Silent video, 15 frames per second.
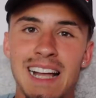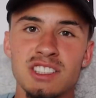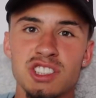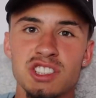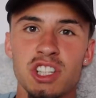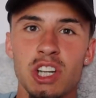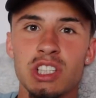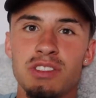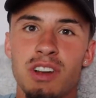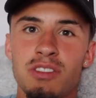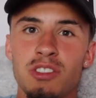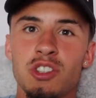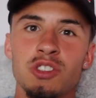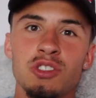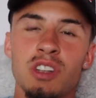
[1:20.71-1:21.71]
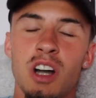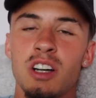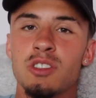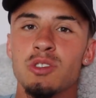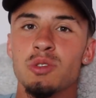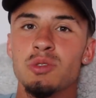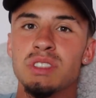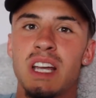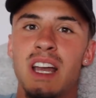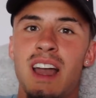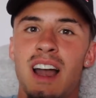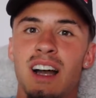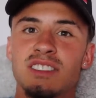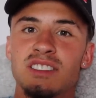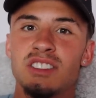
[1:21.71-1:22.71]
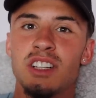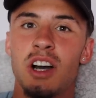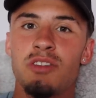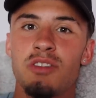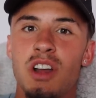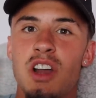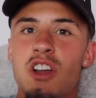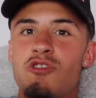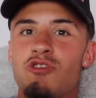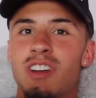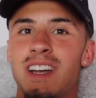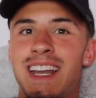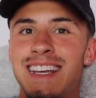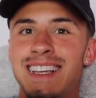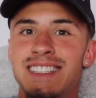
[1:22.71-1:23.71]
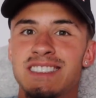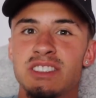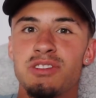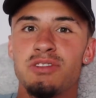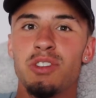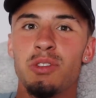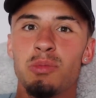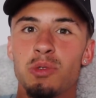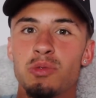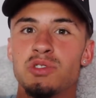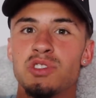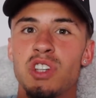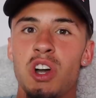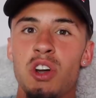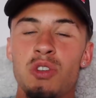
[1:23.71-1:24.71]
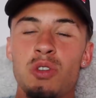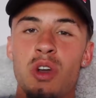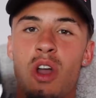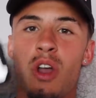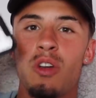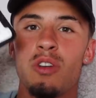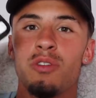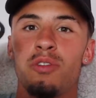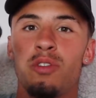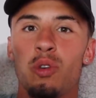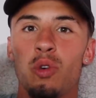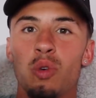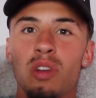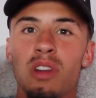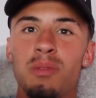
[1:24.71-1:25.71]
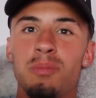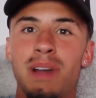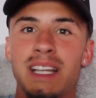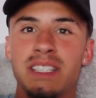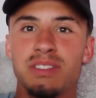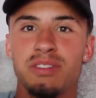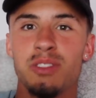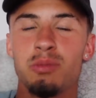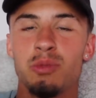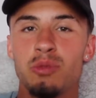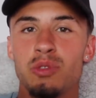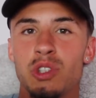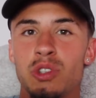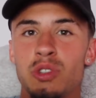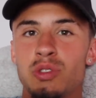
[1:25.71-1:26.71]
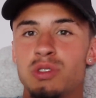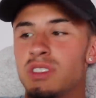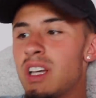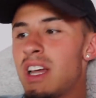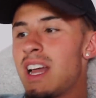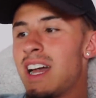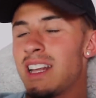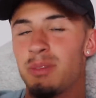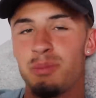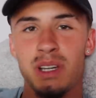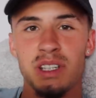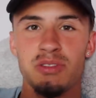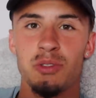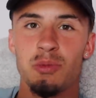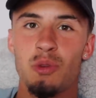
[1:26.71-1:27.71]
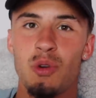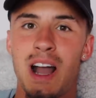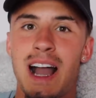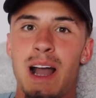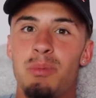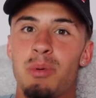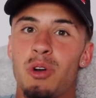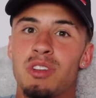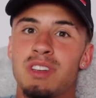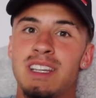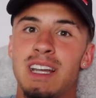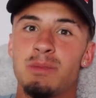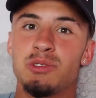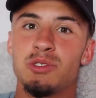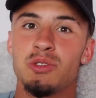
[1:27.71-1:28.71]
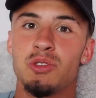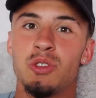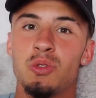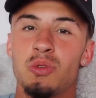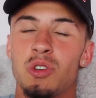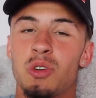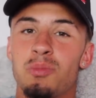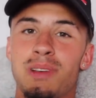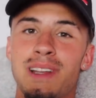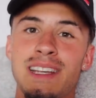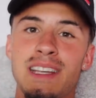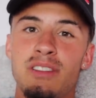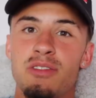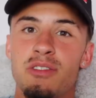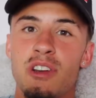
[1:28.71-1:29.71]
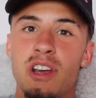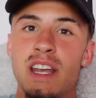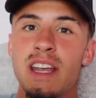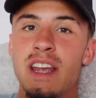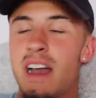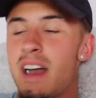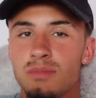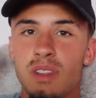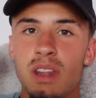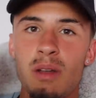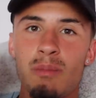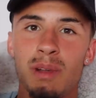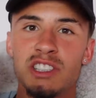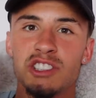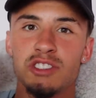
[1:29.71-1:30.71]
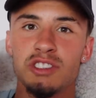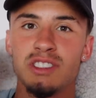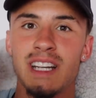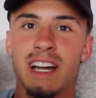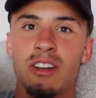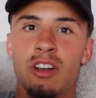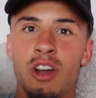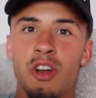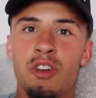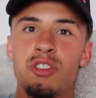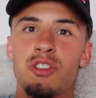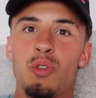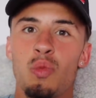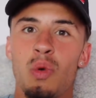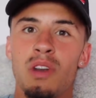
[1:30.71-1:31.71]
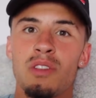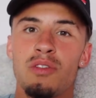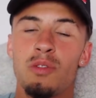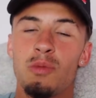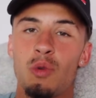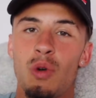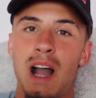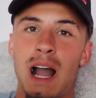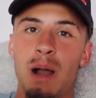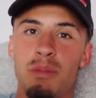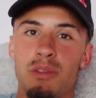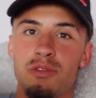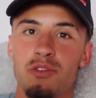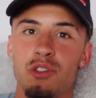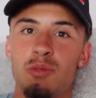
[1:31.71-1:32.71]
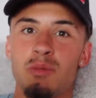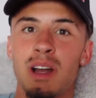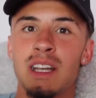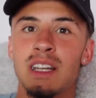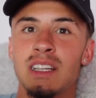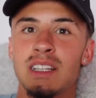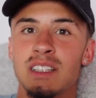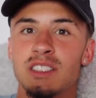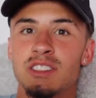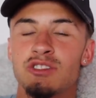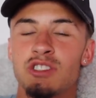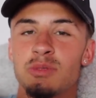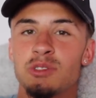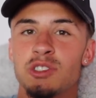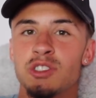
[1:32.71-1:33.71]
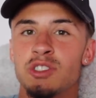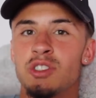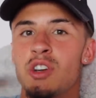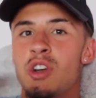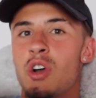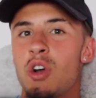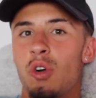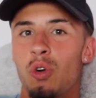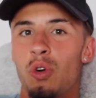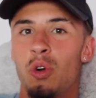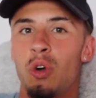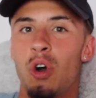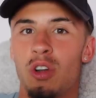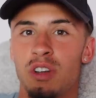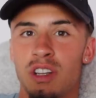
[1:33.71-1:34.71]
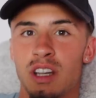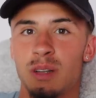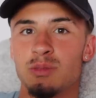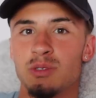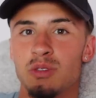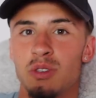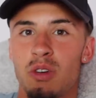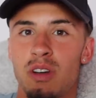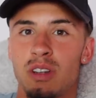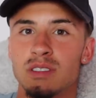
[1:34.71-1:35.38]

and just loads of other news articles and stuff relating to football. So for all of the best football news and the best football app on the App Store, completely free, make sure you download the One Football app through my link in the description or on the App Store.